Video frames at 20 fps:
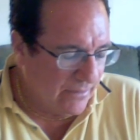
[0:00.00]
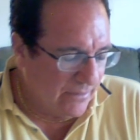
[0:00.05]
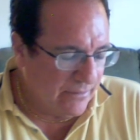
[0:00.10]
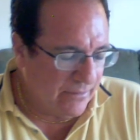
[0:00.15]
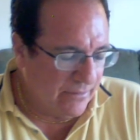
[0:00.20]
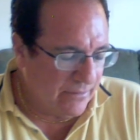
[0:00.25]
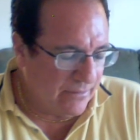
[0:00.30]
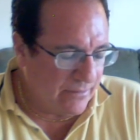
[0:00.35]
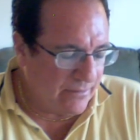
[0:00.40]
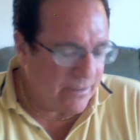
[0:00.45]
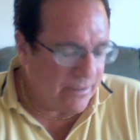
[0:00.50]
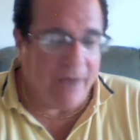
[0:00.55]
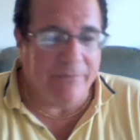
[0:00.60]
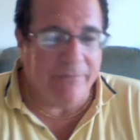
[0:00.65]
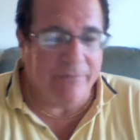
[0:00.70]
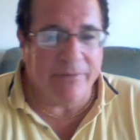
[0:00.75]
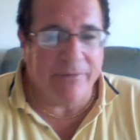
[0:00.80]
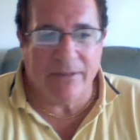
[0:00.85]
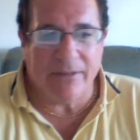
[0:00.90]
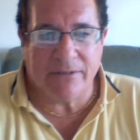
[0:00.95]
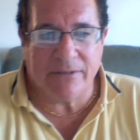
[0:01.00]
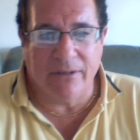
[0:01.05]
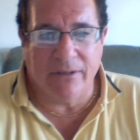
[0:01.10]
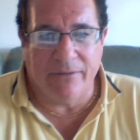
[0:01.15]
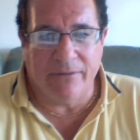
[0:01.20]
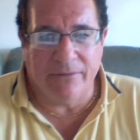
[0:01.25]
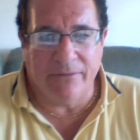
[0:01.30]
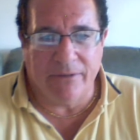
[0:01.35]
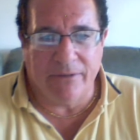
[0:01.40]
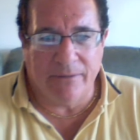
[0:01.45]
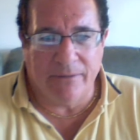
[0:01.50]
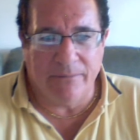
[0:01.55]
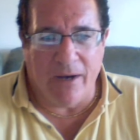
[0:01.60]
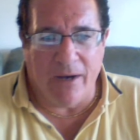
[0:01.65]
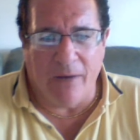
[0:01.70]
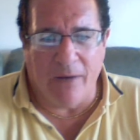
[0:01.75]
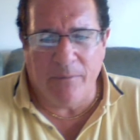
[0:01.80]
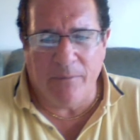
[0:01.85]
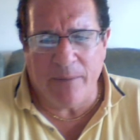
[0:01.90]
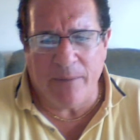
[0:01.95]
The confidence level,
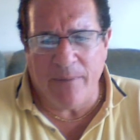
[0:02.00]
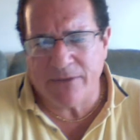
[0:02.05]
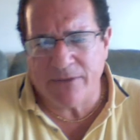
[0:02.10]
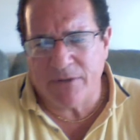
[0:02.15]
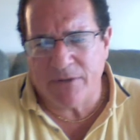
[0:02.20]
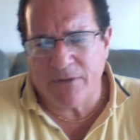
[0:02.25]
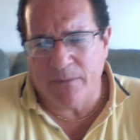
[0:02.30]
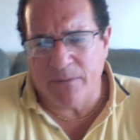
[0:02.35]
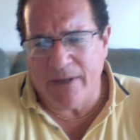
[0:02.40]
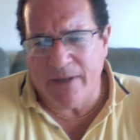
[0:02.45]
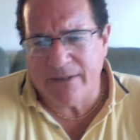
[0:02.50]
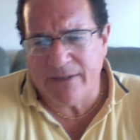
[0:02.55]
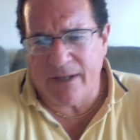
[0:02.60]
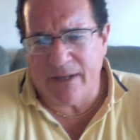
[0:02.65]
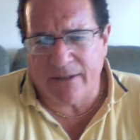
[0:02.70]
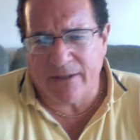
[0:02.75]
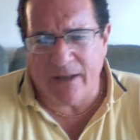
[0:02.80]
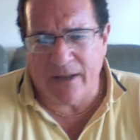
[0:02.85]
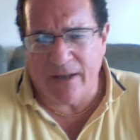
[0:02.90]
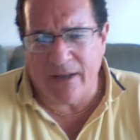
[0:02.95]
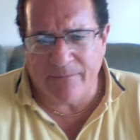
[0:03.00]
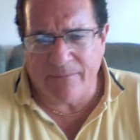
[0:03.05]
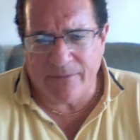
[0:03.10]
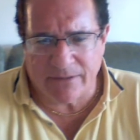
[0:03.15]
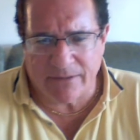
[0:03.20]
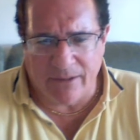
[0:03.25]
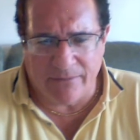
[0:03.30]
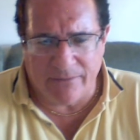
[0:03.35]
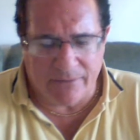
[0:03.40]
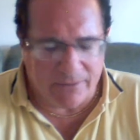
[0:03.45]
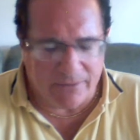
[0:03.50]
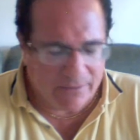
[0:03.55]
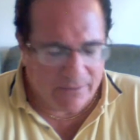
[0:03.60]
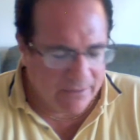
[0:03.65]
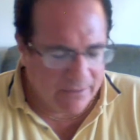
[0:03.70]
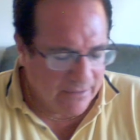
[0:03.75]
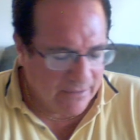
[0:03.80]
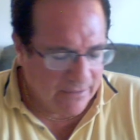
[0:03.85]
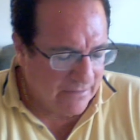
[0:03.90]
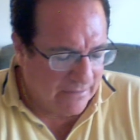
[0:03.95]
all my bets are based on confidence level
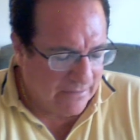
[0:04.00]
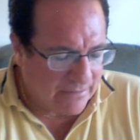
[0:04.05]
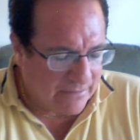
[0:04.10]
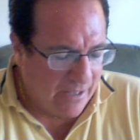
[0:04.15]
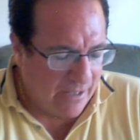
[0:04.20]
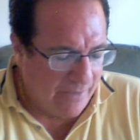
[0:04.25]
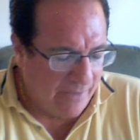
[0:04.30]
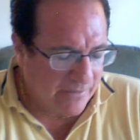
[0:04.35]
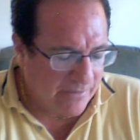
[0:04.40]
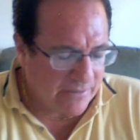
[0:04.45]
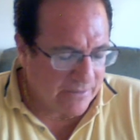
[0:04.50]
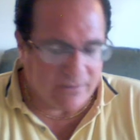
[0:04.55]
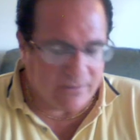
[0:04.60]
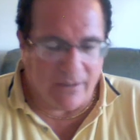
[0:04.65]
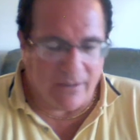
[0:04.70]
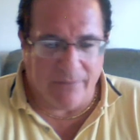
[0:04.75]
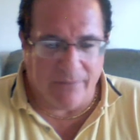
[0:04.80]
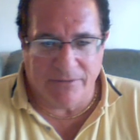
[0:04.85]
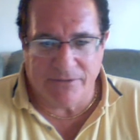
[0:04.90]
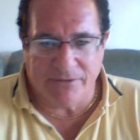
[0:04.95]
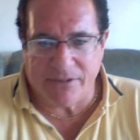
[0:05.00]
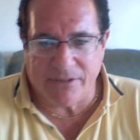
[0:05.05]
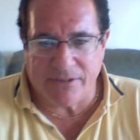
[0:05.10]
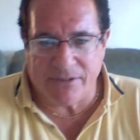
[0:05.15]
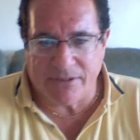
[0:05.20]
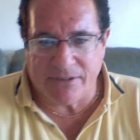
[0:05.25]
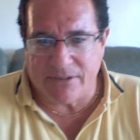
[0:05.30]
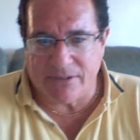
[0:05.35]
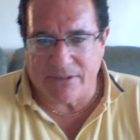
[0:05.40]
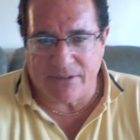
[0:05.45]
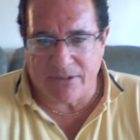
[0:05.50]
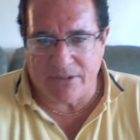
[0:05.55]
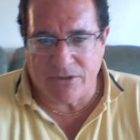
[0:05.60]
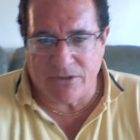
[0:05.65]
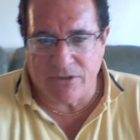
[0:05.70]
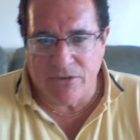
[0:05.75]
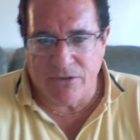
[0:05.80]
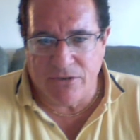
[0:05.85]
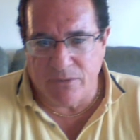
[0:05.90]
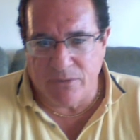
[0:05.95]
the confidence level just is it's
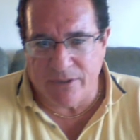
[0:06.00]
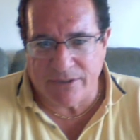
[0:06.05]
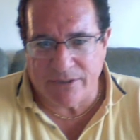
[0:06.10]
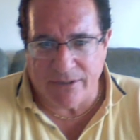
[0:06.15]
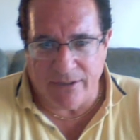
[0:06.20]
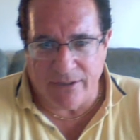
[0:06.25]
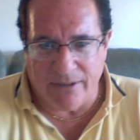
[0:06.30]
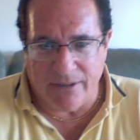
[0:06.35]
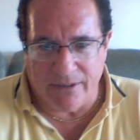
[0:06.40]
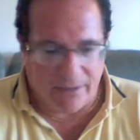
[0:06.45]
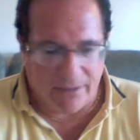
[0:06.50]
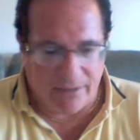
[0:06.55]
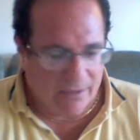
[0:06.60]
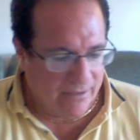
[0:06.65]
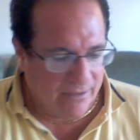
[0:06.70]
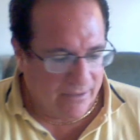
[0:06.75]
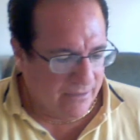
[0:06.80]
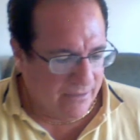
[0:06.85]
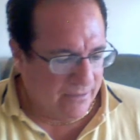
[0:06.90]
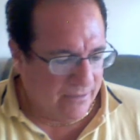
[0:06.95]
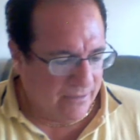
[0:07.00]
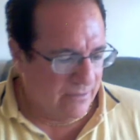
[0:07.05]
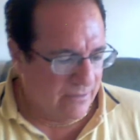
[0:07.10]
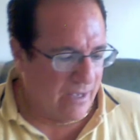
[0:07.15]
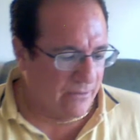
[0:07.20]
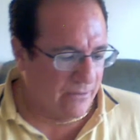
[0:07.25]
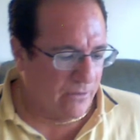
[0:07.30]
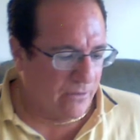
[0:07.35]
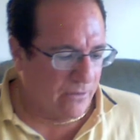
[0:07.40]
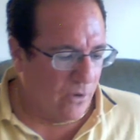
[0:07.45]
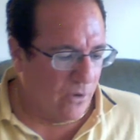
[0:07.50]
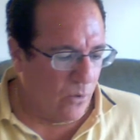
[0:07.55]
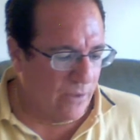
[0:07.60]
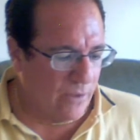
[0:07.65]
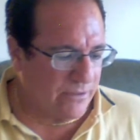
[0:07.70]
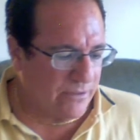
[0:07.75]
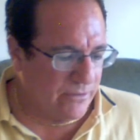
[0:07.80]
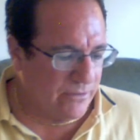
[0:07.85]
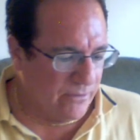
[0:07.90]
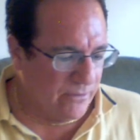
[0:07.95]
too risky. I don't know what
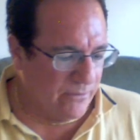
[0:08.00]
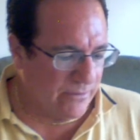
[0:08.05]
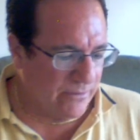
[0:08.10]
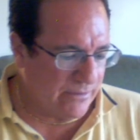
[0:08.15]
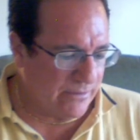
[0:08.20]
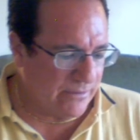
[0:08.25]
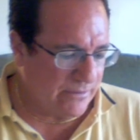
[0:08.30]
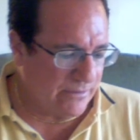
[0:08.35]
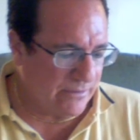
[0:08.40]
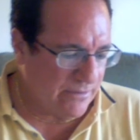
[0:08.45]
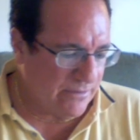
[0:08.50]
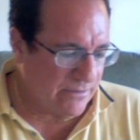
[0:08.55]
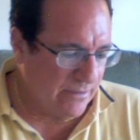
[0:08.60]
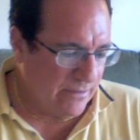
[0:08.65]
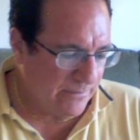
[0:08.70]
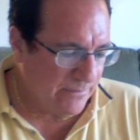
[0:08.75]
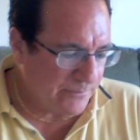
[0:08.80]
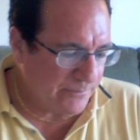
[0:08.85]
to do with this team.